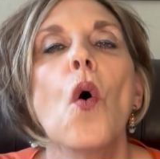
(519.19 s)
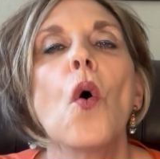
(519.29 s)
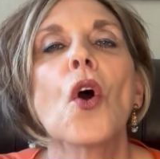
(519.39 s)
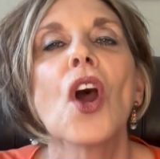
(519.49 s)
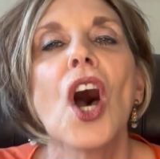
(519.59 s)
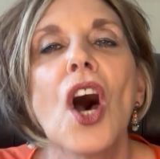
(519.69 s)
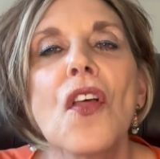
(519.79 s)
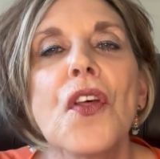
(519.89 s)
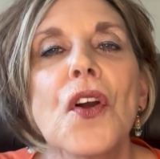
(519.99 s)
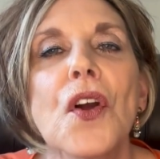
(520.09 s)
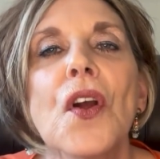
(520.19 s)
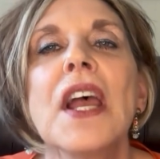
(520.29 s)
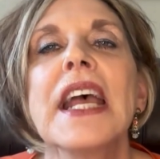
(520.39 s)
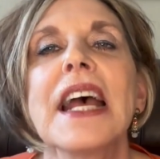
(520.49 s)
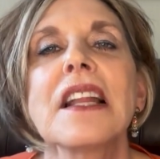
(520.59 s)
or other
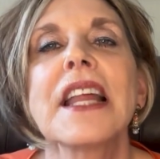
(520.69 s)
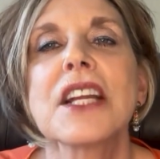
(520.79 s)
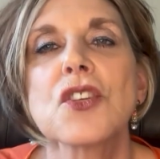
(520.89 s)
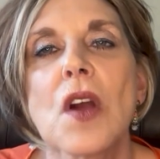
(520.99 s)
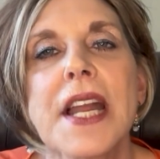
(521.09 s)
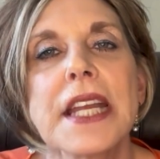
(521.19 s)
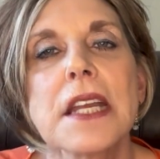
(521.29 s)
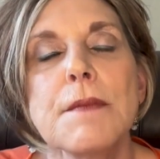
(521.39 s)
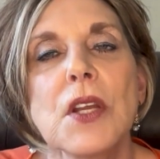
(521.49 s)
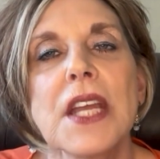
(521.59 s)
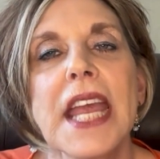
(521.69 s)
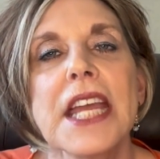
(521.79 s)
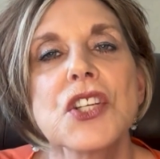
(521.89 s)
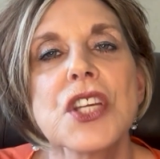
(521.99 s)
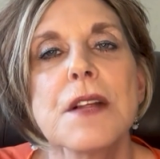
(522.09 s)
electronic
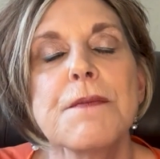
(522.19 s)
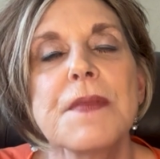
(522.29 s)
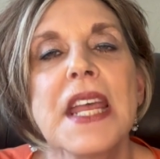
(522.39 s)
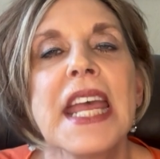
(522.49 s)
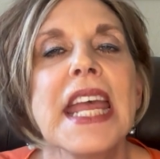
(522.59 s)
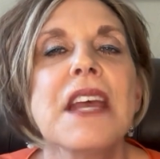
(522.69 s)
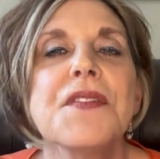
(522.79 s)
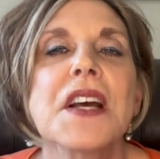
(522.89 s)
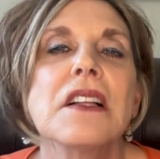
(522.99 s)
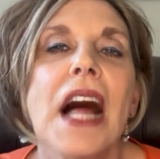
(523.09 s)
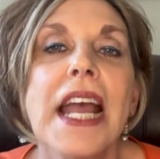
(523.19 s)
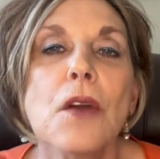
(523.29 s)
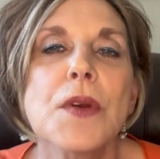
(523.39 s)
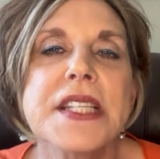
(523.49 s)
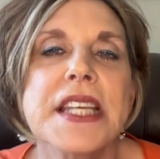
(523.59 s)
communication. If the
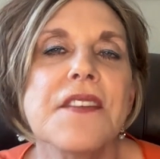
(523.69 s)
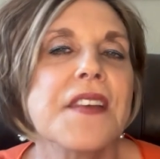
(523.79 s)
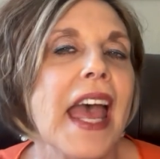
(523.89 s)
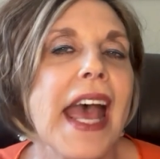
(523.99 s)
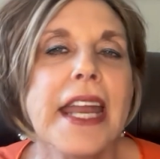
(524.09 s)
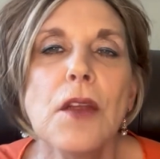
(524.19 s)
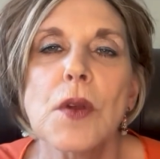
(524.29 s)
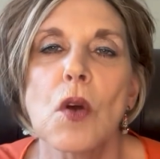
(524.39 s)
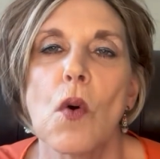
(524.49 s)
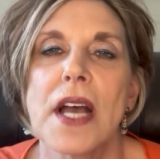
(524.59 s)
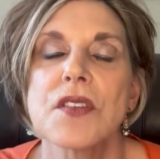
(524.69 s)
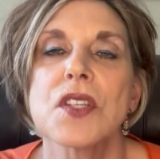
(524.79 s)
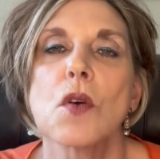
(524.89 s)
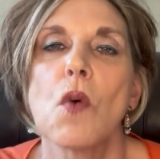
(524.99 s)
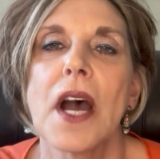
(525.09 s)
client receives any
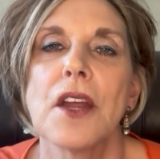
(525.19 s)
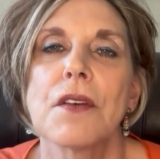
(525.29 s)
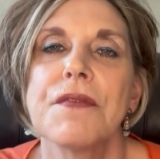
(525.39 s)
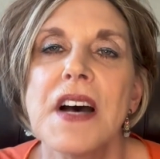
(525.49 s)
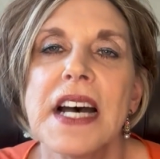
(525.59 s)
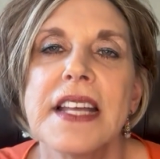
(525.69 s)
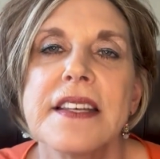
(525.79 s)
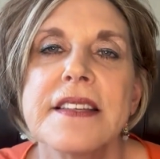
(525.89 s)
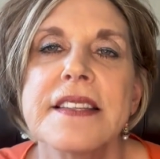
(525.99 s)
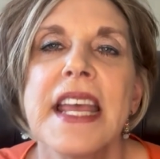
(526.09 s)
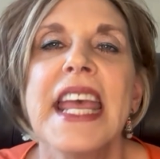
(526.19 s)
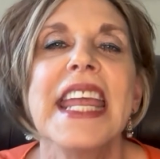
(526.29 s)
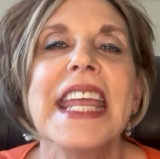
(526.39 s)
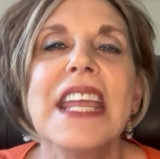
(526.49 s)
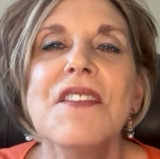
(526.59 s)
request to wire funds,
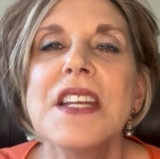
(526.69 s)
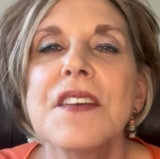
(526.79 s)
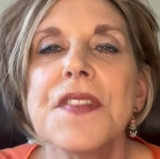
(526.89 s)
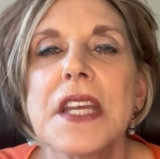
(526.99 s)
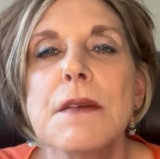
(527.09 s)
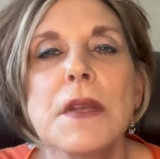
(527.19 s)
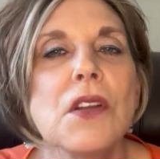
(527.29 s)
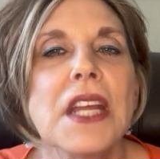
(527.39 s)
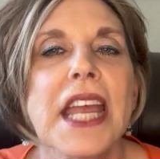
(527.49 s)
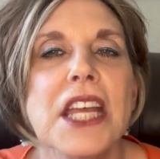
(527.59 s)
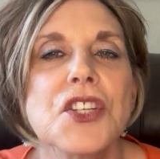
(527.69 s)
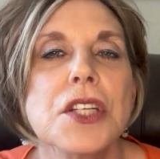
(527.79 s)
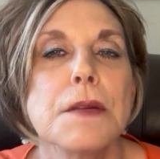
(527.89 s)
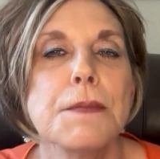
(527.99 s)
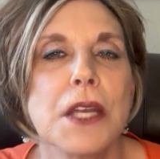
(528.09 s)
even if the
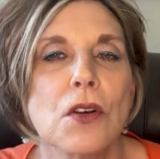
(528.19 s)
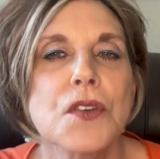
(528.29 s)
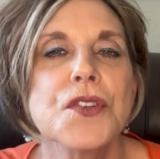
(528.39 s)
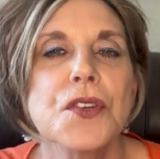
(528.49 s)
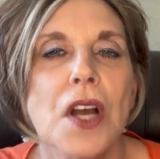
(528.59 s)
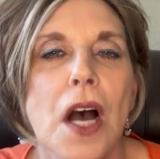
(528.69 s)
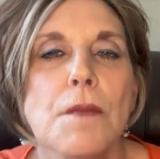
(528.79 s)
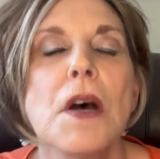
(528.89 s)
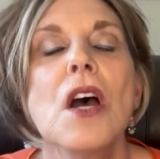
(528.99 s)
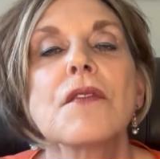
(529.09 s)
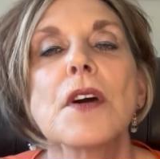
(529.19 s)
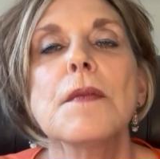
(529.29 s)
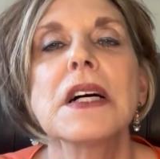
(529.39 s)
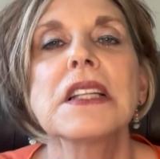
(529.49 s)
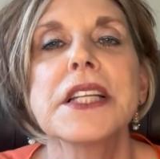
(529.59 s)
communication appears to come
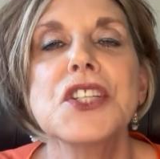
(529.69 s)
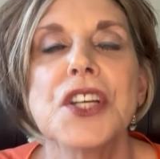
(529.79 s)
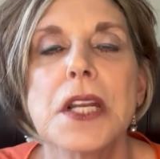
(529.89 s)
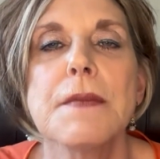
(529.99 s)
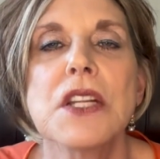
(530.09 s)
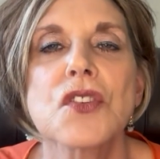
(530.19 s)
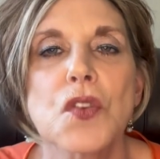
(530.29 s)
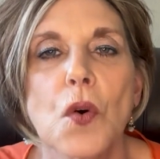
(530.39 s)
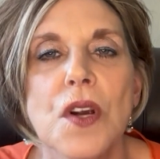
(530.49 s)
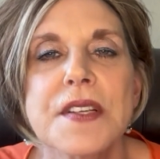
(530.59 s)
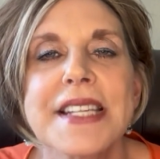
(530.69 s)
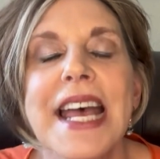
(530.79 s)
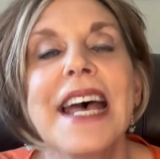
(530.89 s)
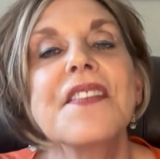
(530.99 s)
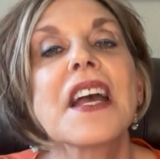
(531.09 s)
from a legitimate source,
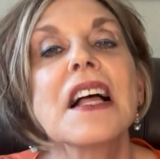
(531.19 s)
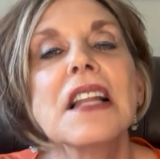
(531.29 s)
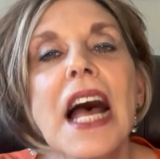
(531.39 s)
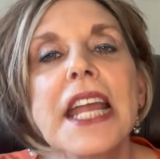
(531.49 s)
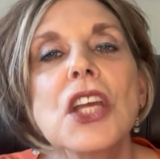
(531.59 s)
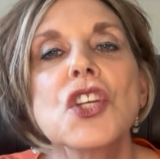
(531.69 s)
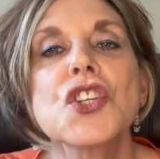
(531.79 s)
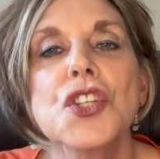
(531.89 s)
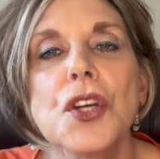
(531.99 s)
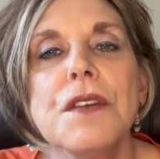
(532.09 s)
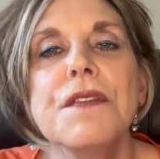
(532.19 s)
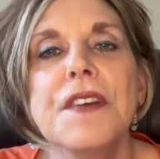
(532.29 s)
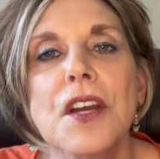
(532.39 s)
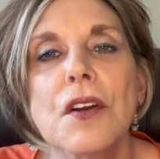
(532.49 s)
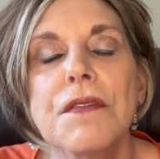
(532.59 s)
the client should
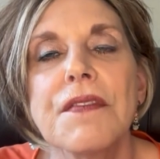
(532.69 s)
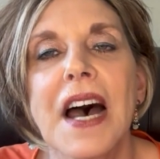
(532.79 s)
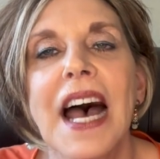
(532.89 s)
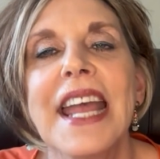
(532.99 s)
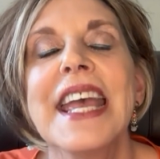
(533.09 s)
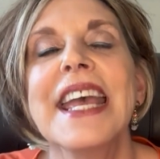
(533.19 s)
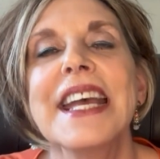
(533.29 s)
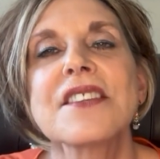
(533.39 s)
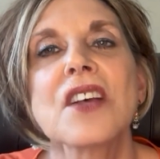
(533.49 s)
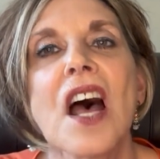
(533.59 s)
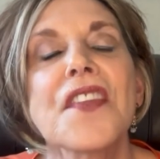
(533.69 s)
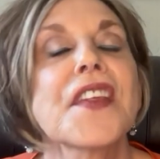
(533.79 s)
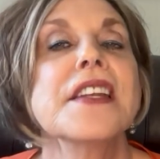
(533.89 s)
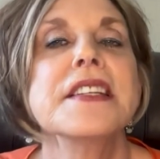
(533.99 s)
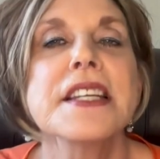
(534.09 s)
verify its
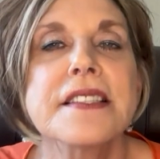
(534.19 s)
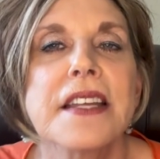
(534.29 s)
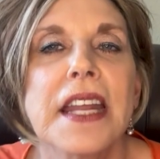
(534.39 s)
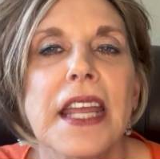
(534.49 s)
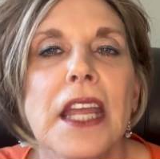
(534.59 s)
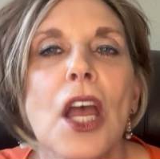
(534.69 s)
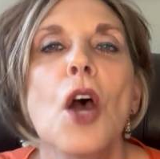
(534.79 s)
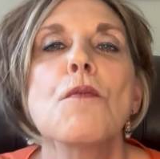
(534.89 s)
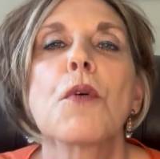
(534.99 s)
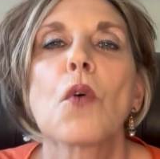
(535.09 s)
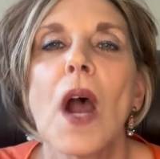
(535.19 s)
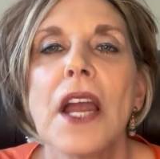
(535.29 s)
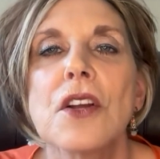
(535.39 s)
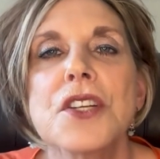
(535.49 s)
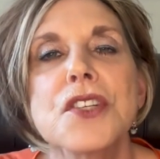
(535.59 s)
authenticity
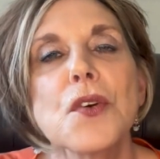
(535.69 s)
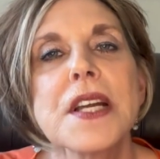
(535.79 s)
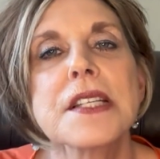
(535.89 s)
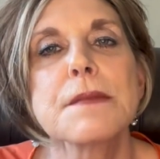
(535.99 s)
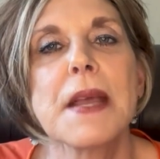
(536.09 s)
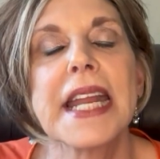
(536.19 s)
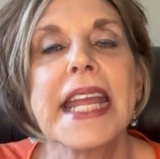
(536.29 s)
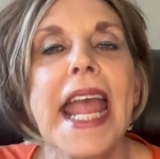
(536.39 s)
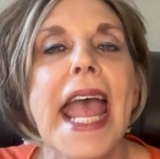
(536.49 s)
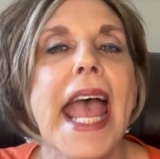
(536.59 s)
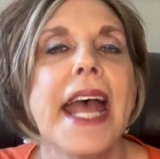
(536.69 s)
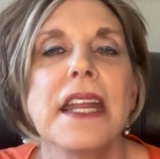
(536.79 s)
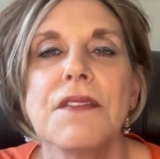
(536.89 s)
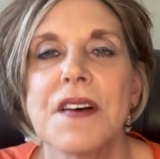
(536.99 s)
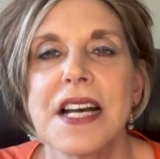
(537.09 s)
prior to transmitting
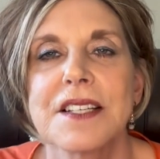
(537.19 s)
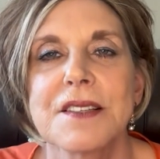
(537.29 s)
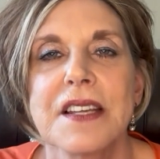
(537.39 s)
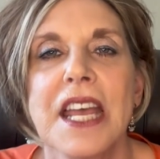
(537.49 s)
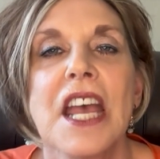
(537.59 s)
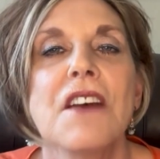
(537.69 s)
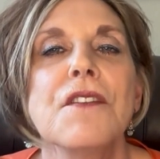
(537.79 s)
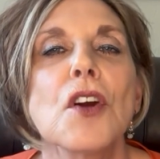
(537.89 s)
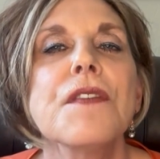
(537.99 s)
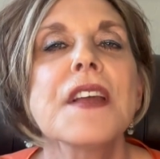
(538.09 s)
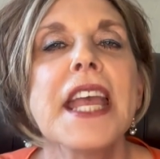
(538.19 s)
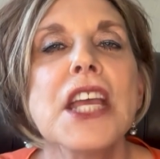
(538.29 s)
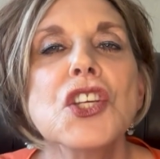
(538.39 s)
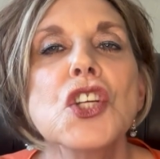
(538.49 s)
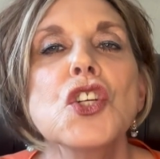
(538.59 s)
any funds.
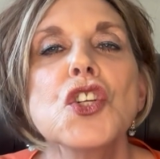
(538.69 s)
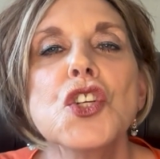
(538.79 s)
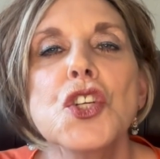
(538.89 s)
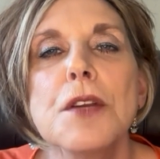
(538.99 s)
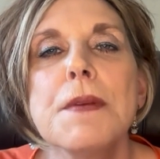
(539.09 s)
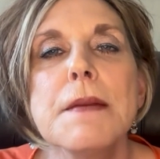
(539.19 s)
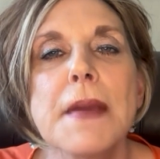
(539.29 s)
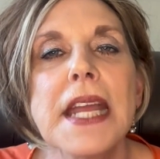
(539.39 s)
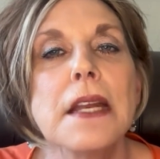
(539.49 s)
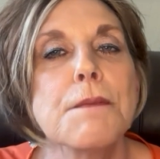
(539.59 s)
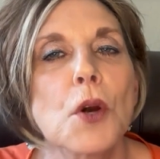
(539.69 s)
Verification should be made in